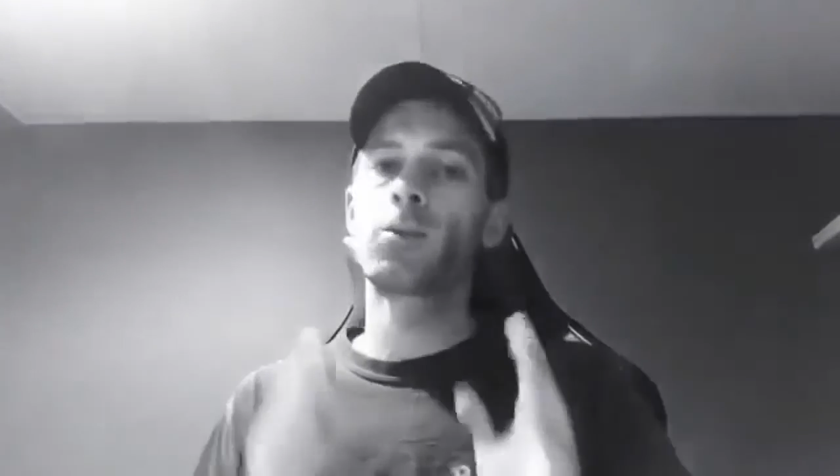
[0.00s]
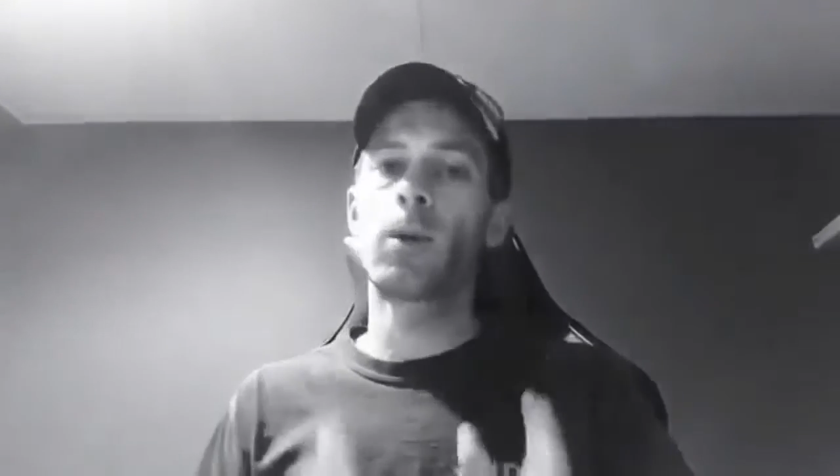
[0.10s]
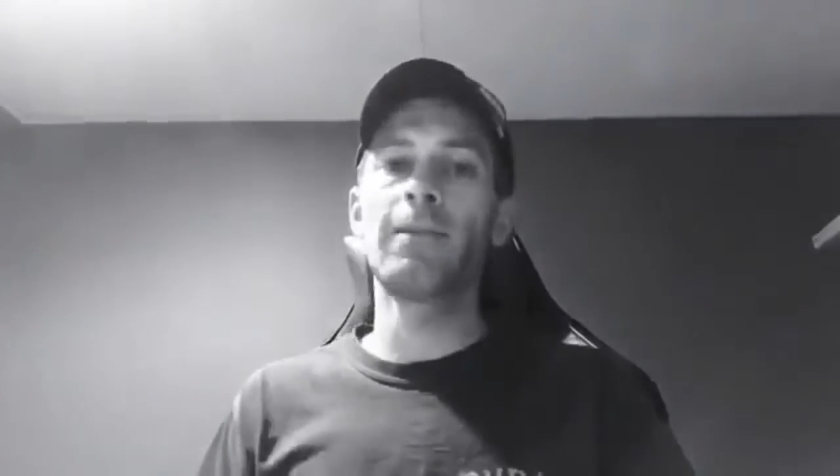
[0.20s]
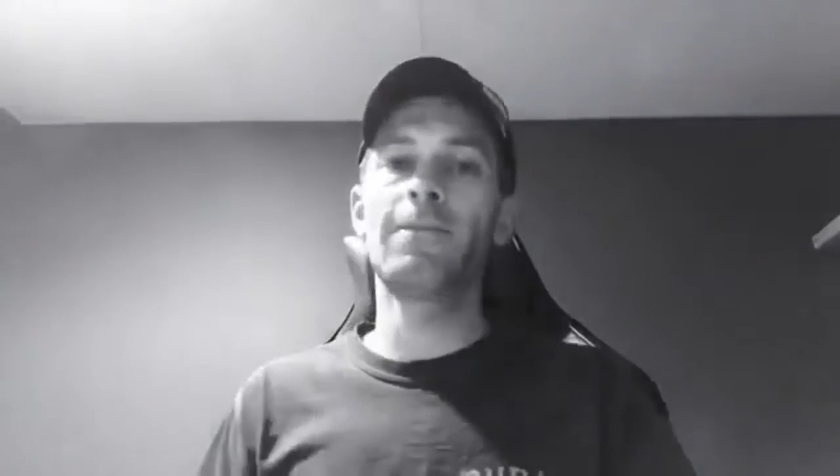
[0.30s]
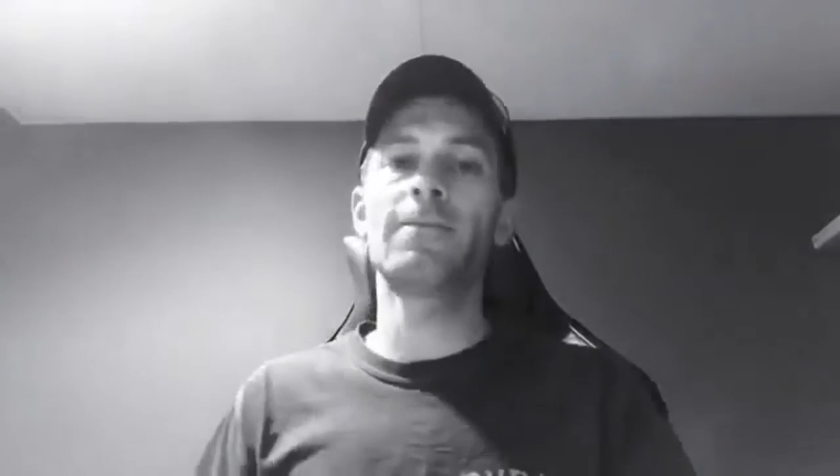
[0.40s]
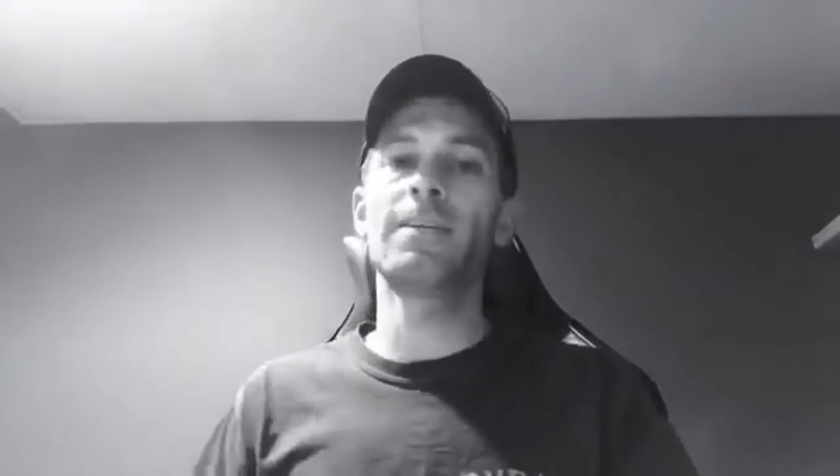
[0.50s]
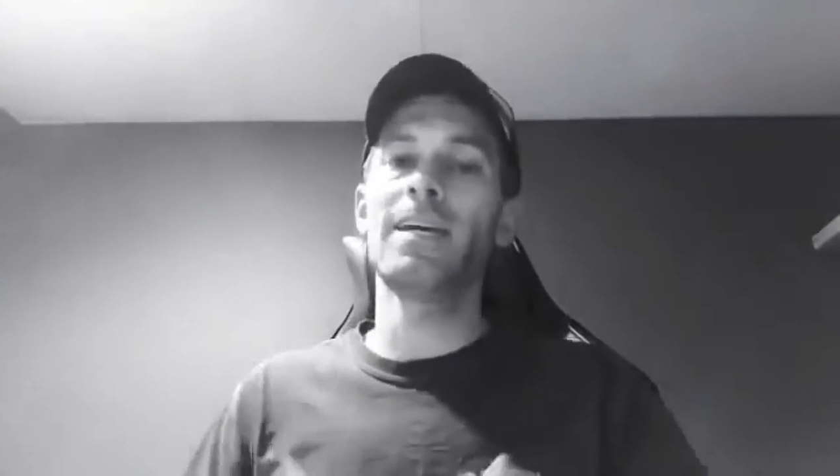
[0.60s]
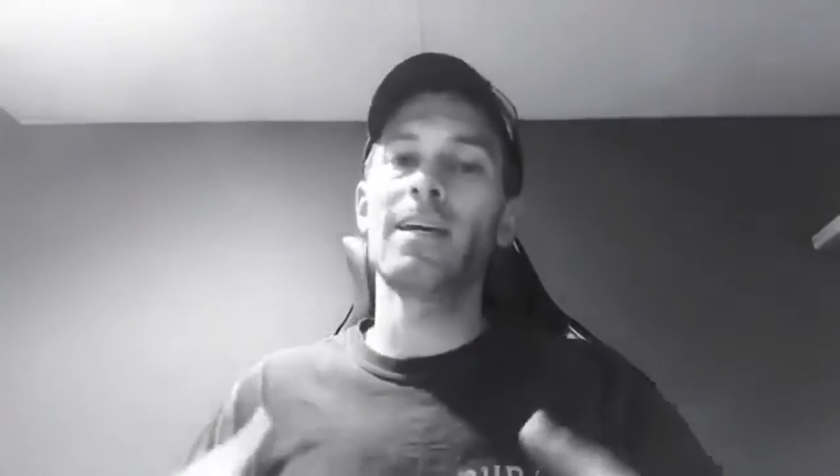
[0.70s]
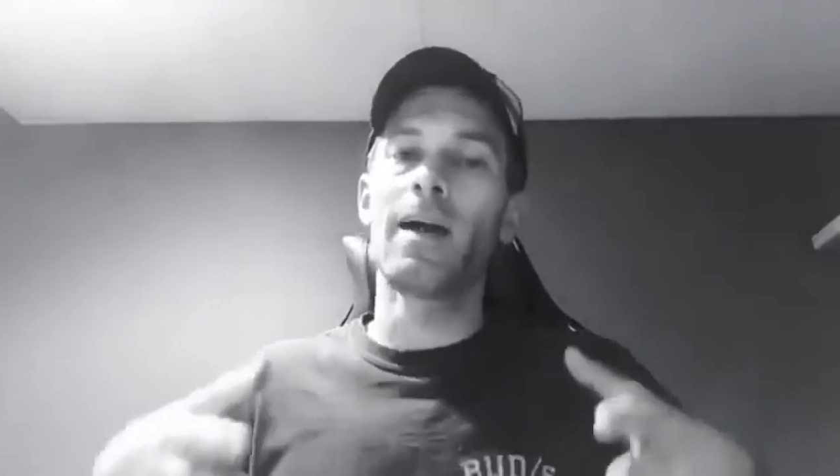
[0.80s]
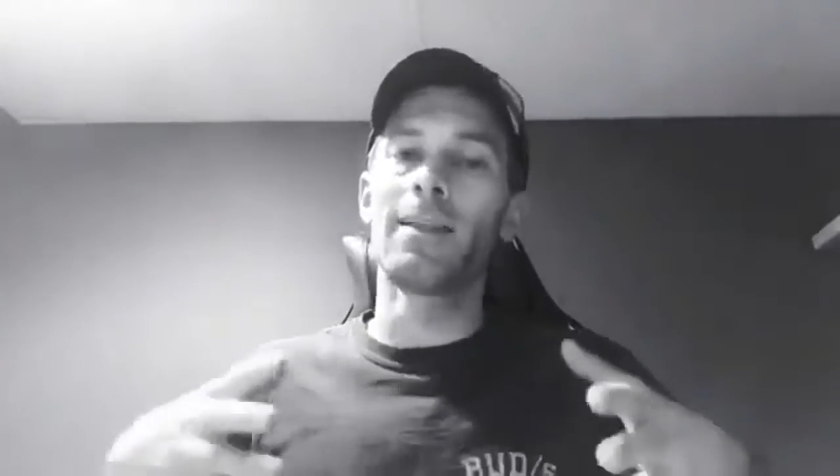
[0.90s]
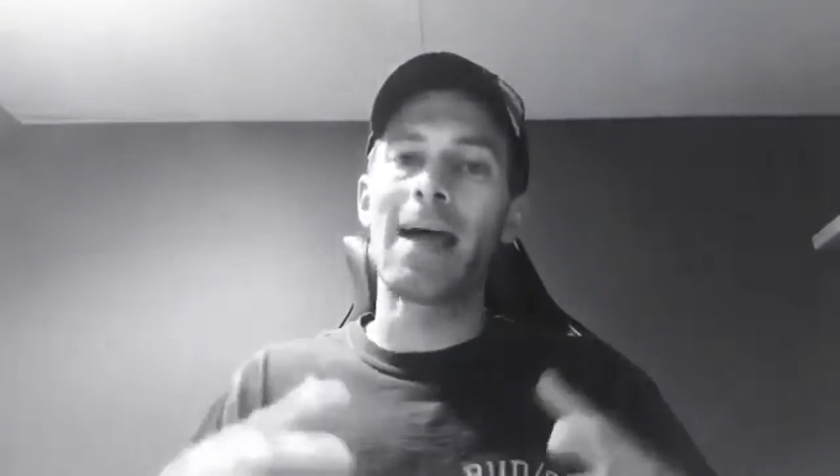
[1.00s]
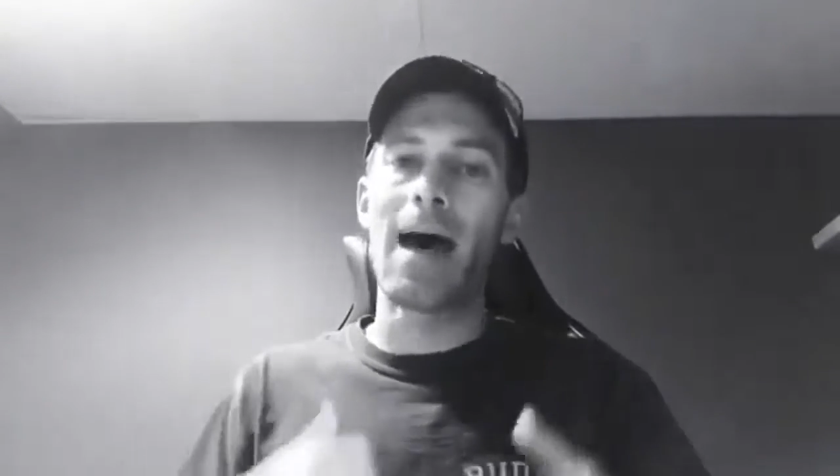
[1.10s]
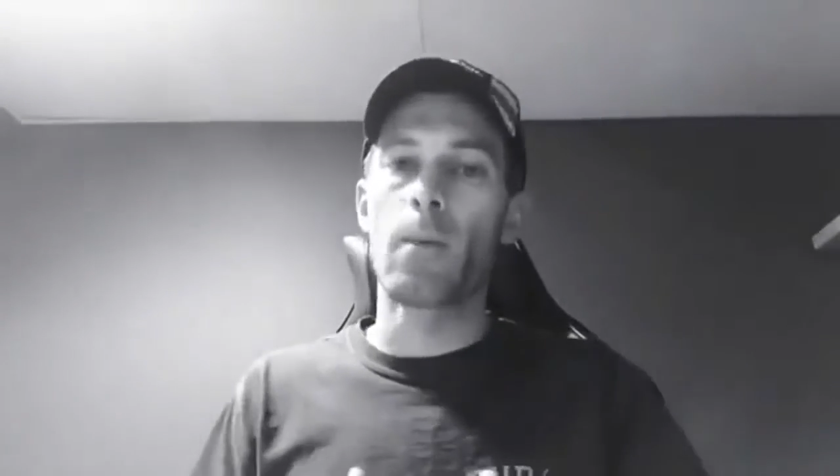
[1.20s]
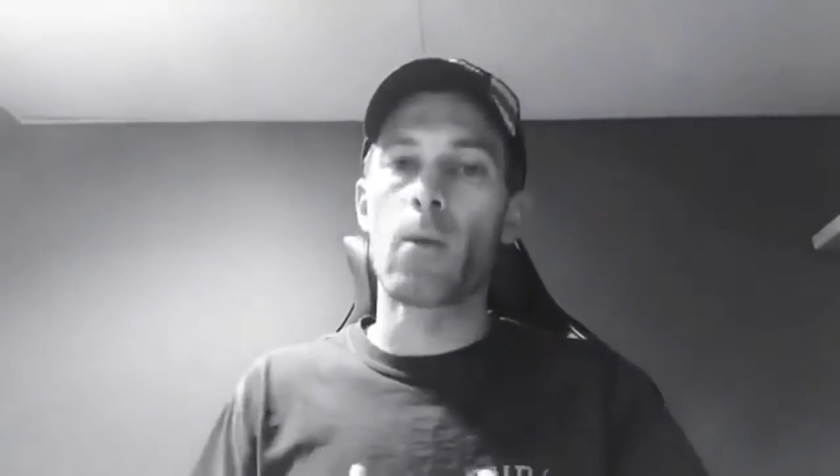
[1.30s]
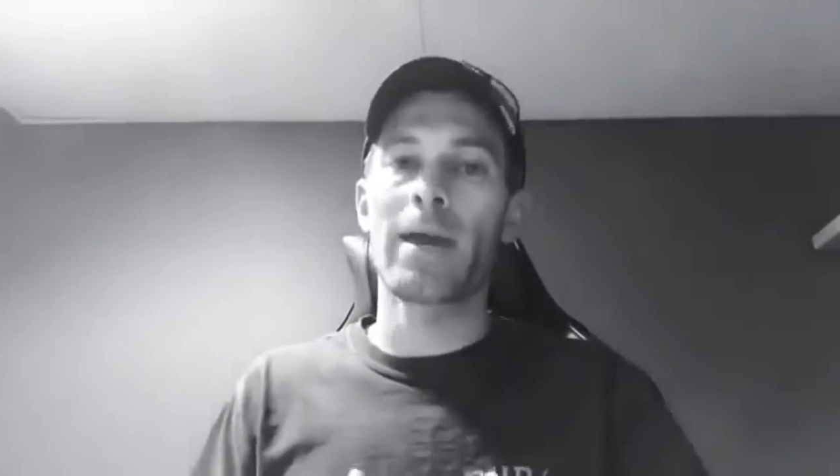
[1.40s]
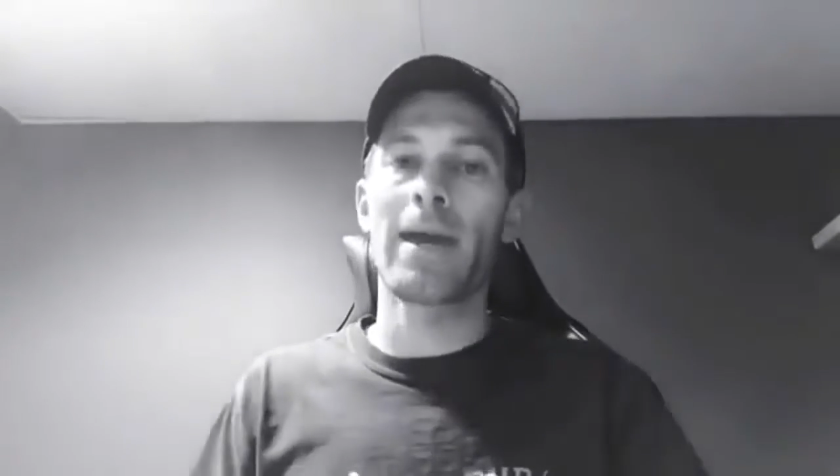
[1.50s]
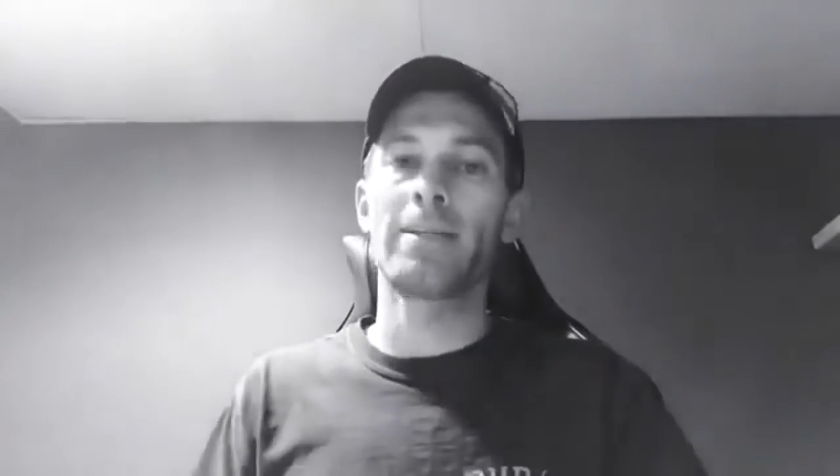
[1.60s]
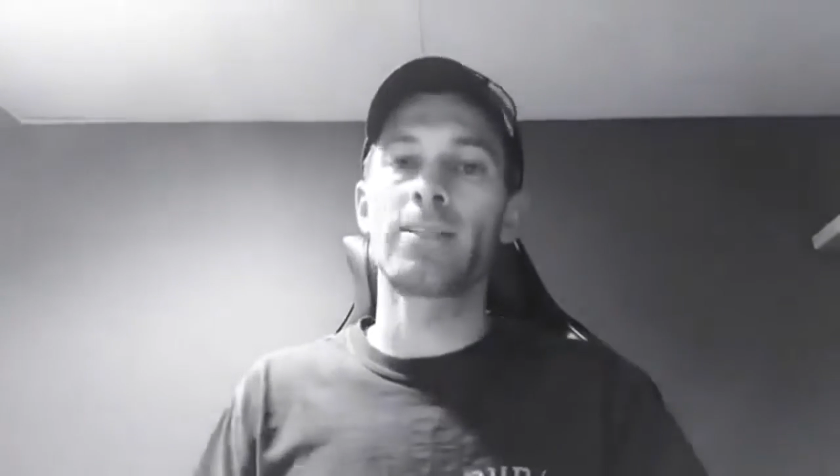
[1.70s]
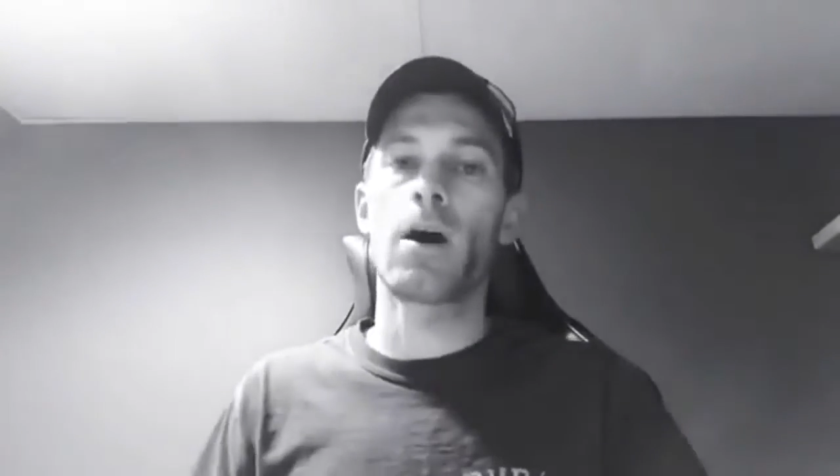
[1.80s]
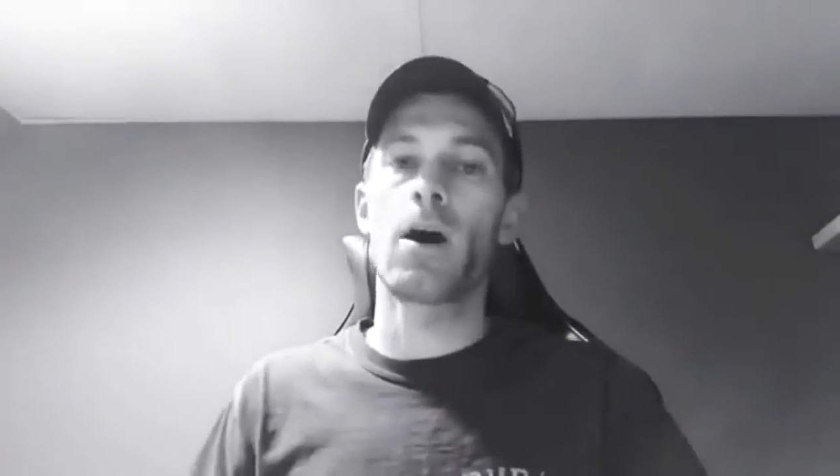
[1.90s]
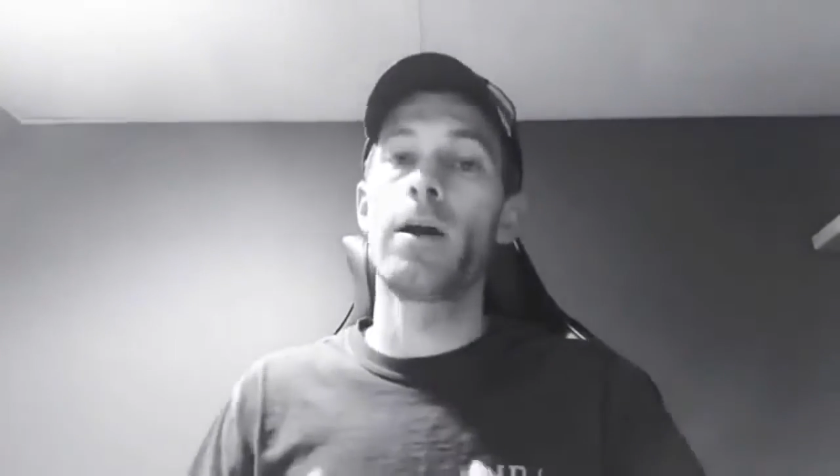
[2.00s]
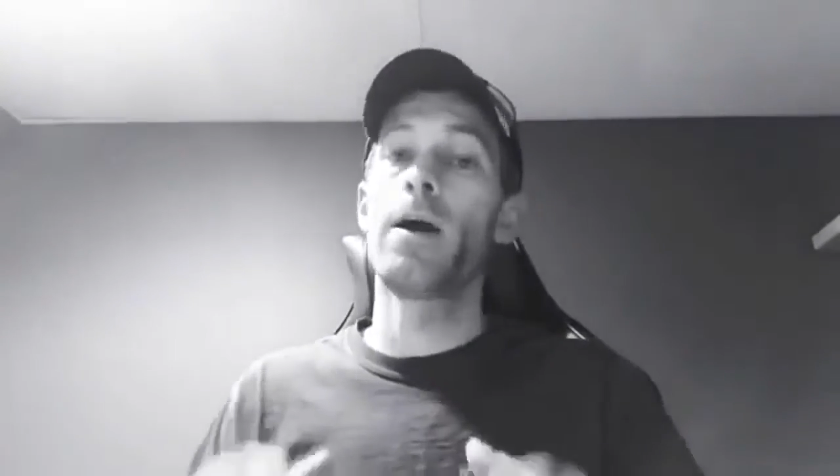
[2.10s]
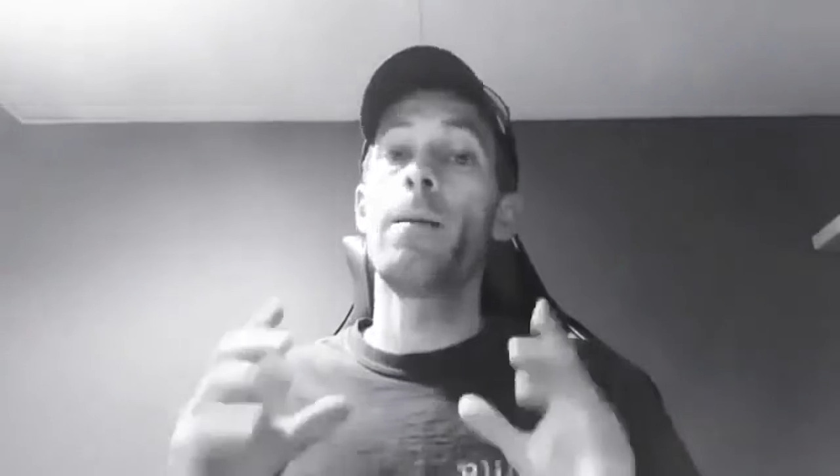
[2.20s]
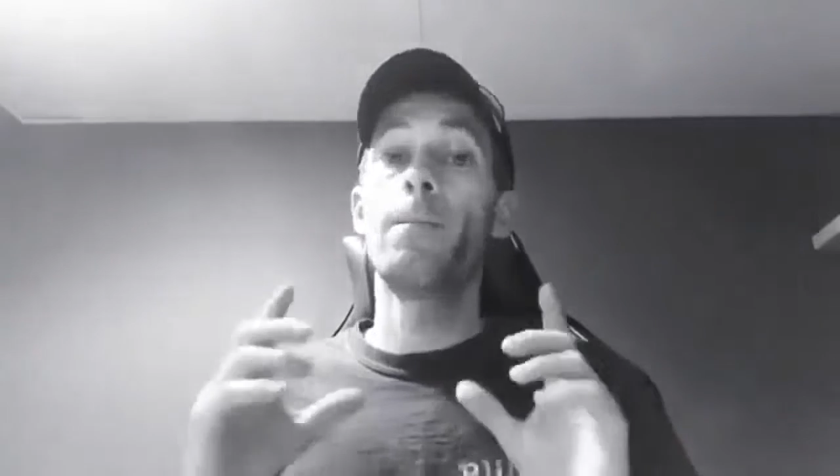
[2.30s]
2015, a lot more hands-on.